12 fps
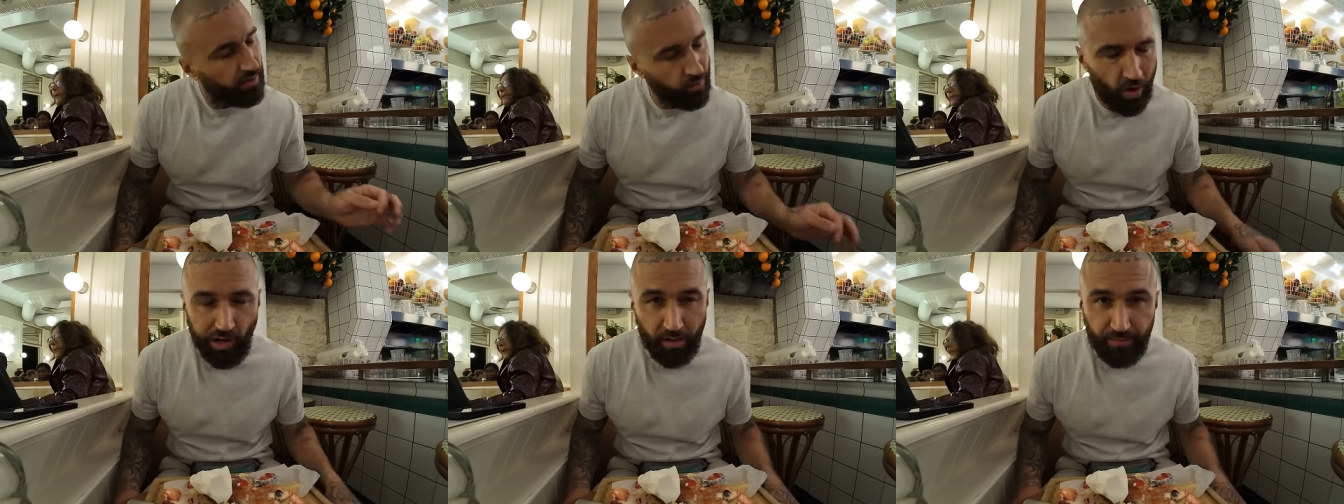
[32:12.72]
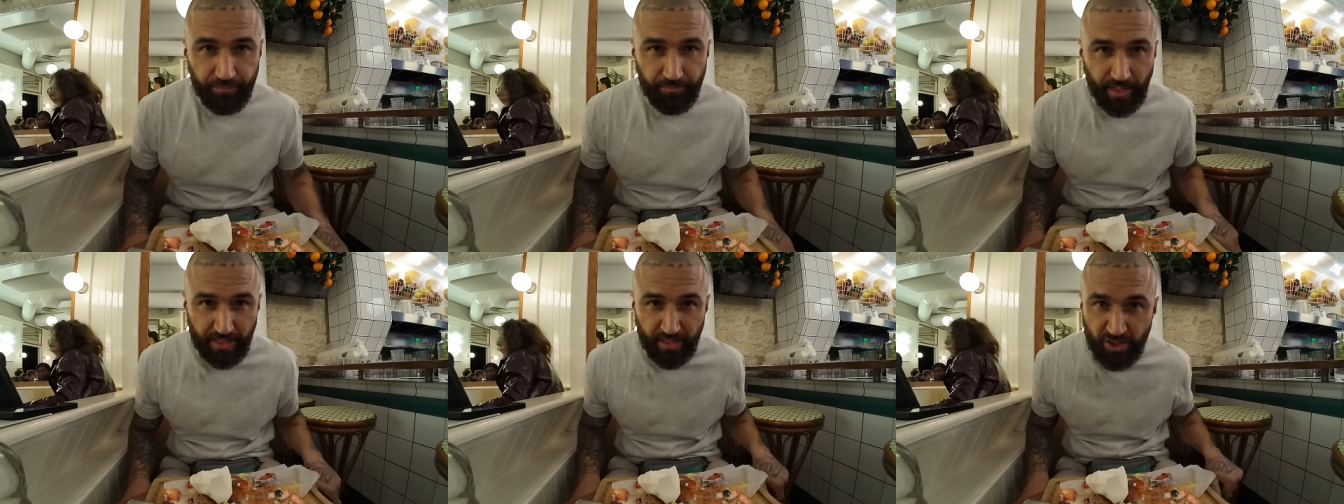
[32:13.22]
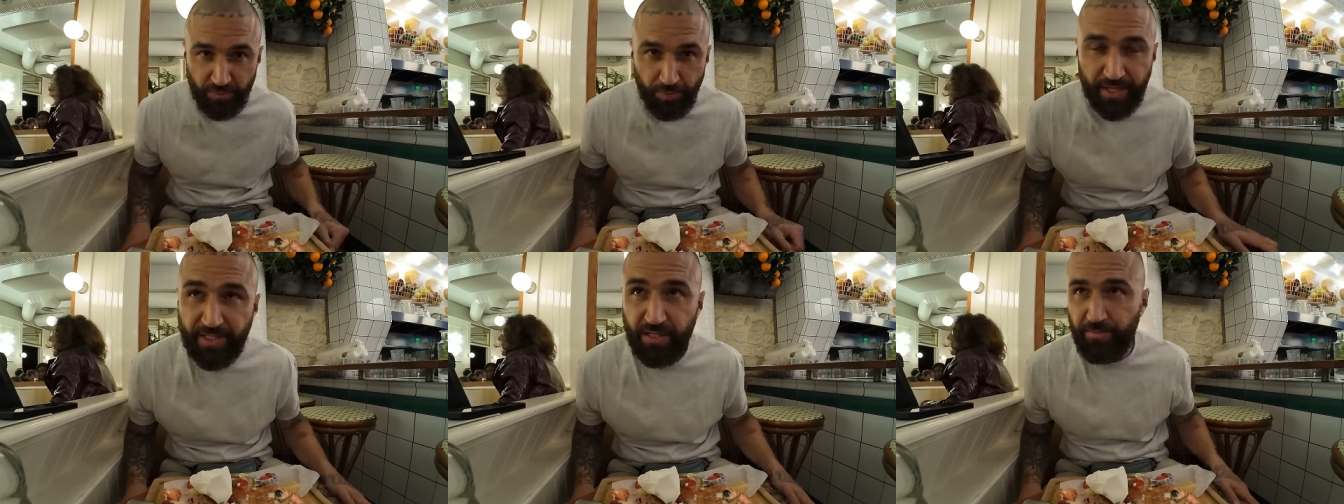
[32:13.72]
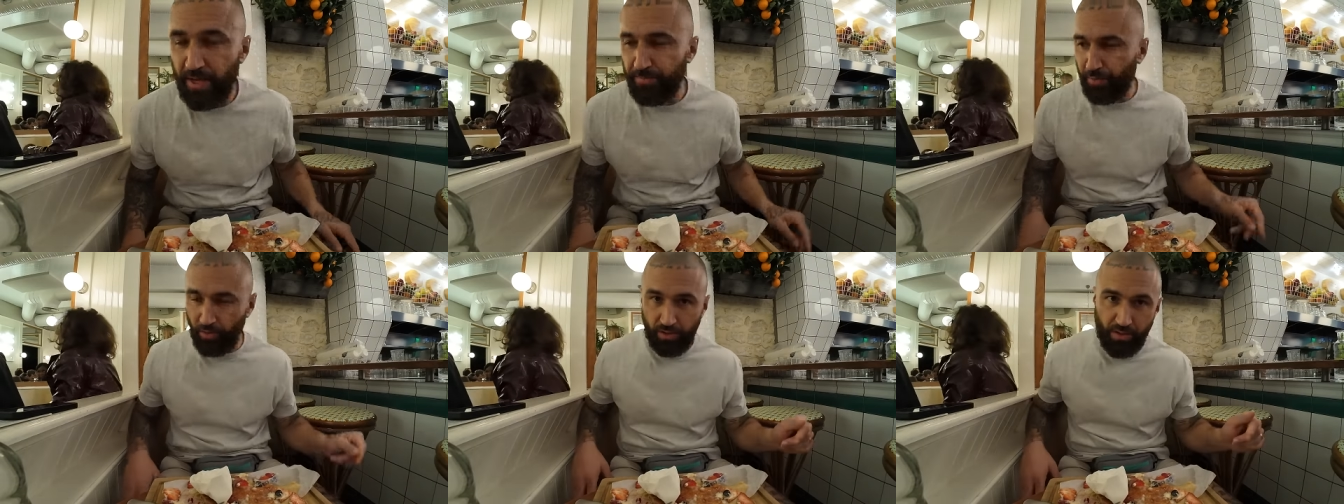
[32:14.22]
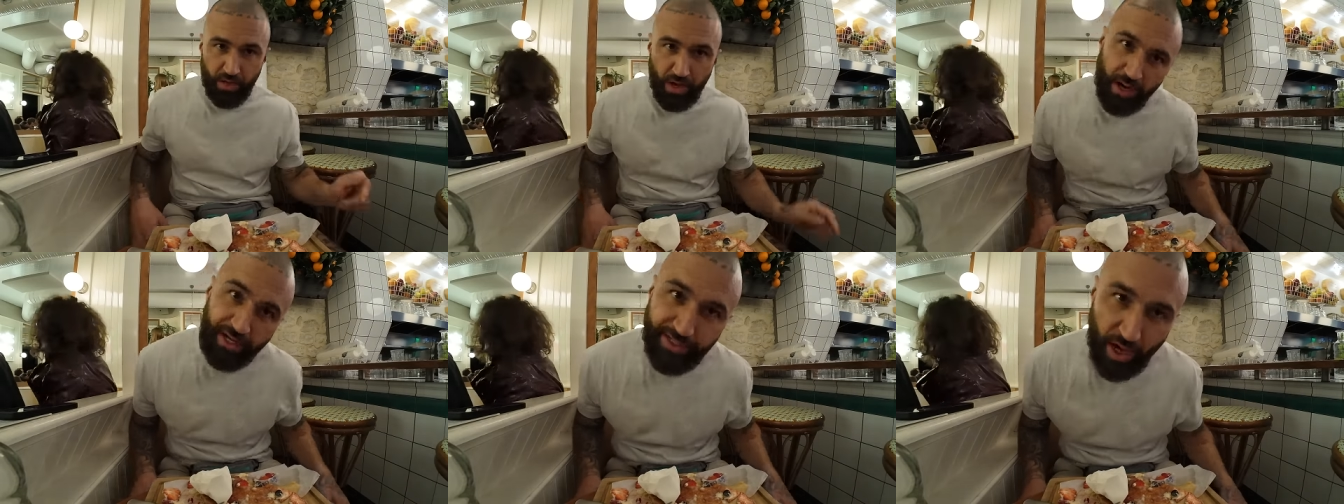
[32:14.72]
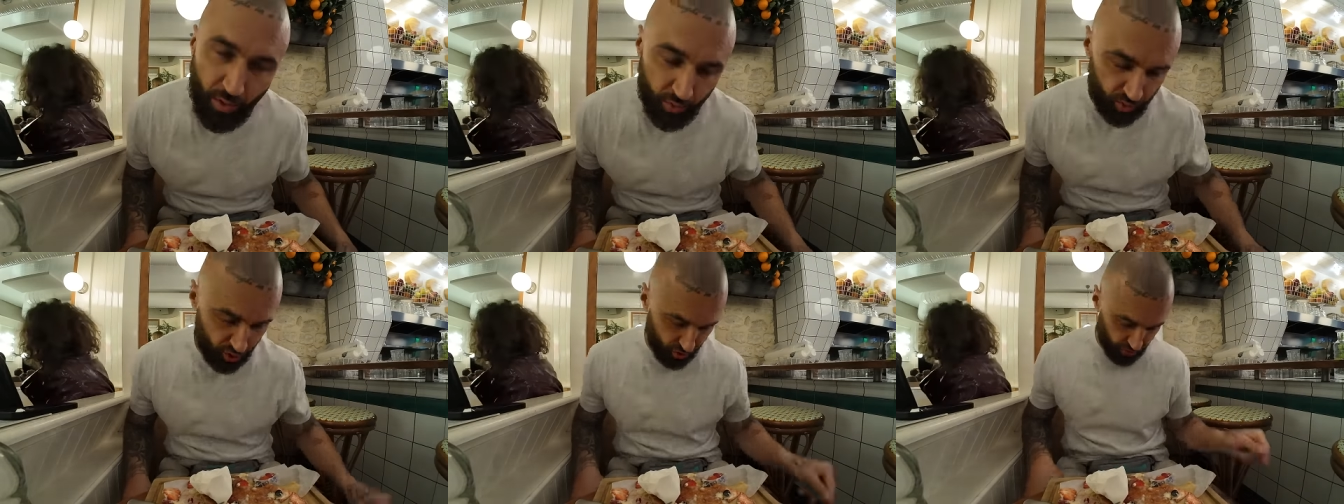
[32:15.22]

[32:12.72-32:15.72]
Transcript: Whoa, that's a spicy meatball. Let's ouch.